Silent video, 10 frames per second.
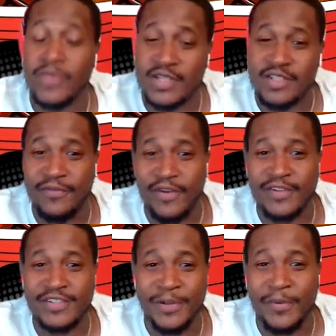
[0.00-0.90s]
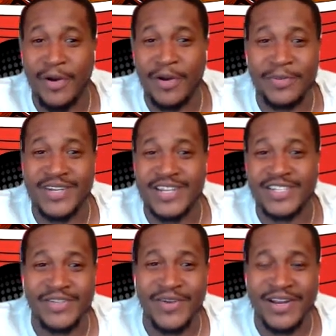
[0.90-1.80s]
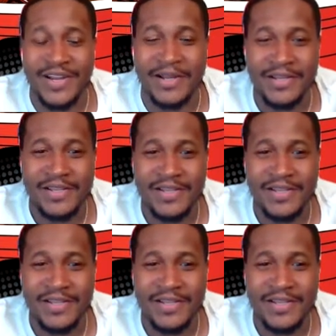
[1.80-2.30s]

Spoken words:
This is the first to the party prediction right now.